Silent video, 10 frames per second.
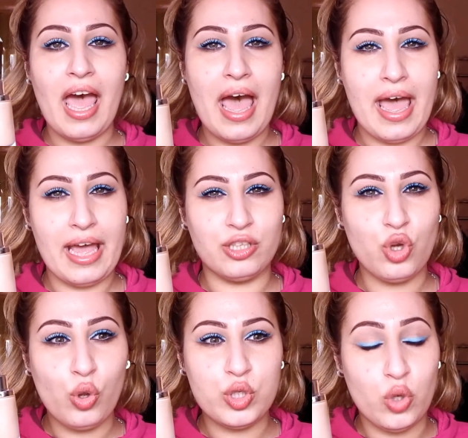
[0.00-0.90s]
and
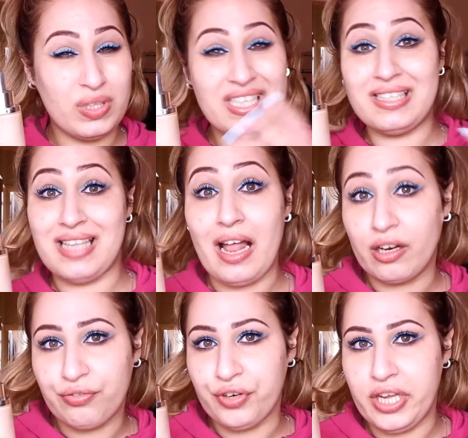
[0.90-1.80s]
also it is talc
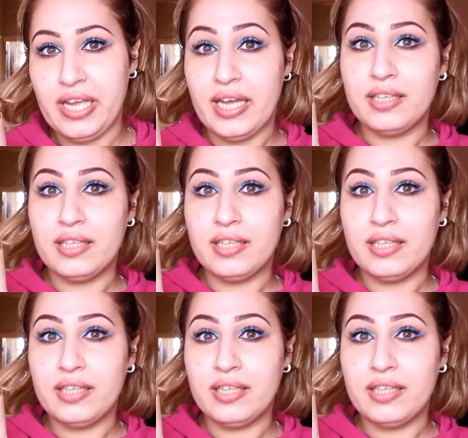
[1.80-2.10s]
free.